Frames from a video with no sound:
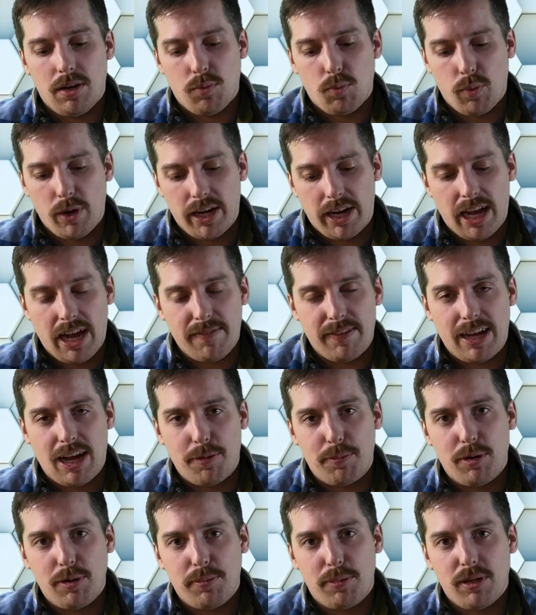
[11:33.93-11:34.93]
when I have an
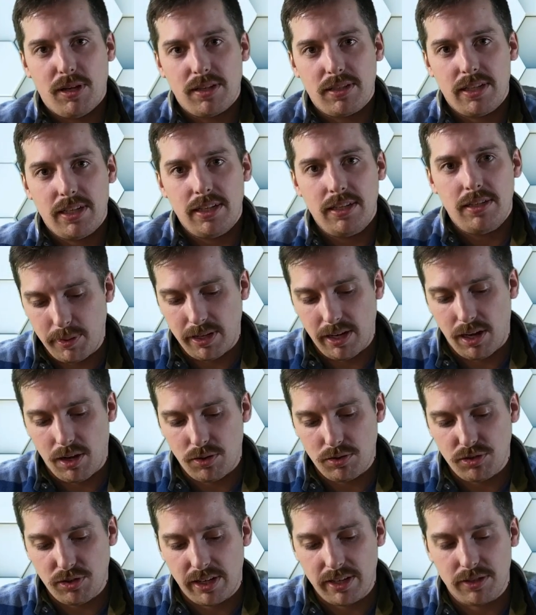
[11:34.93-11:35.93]
output plugged in, but
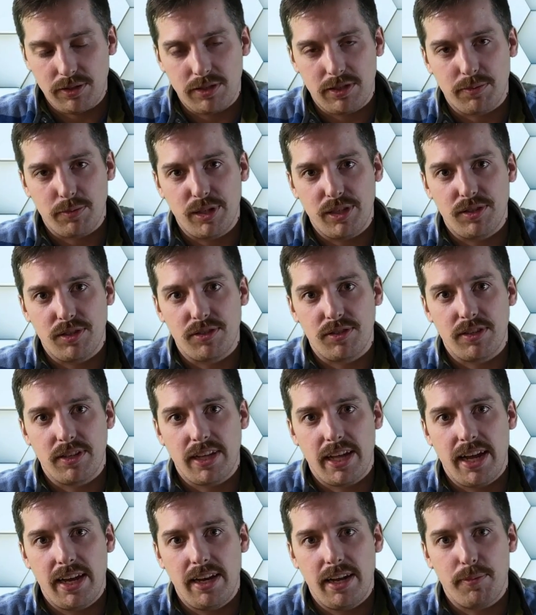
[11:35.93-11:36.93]
I'll try to do some research into
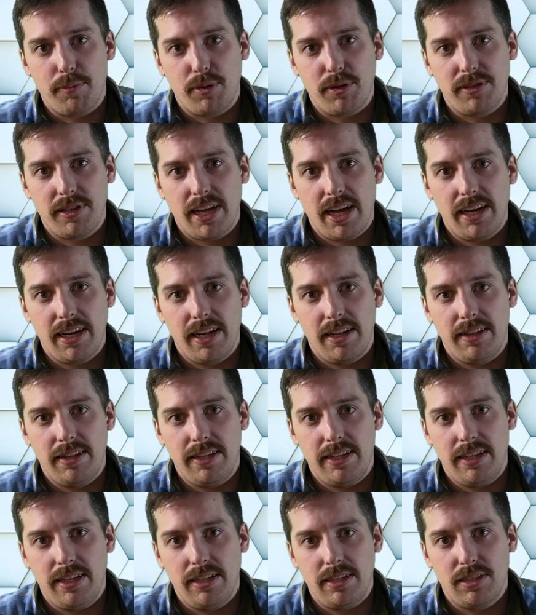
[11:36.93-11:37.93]
that and put that in
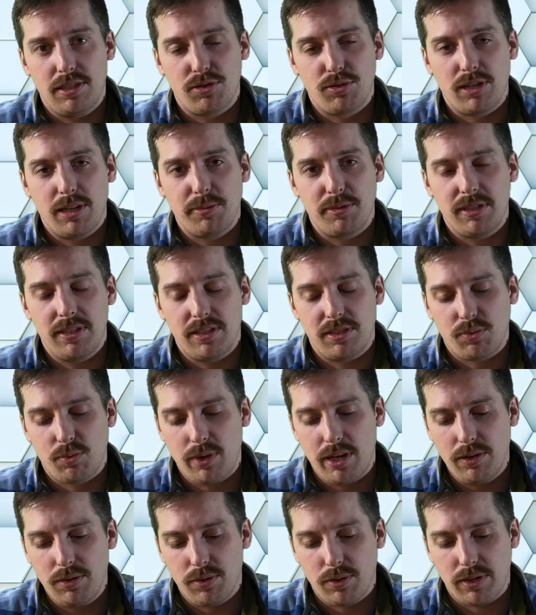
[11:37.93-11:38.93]
the description as
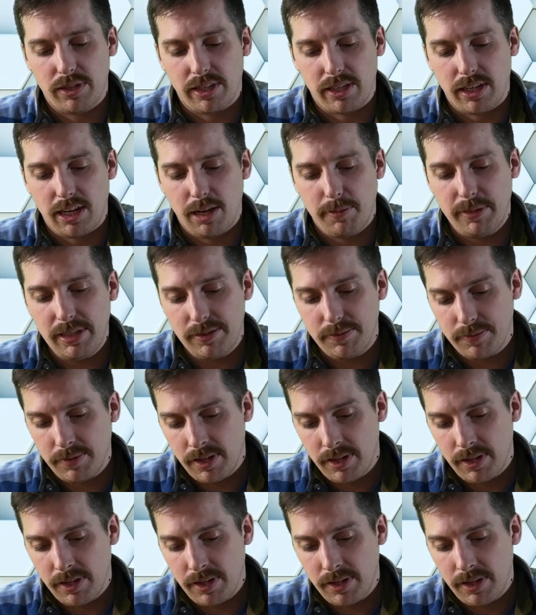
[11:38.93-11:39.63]
well, or in a comment.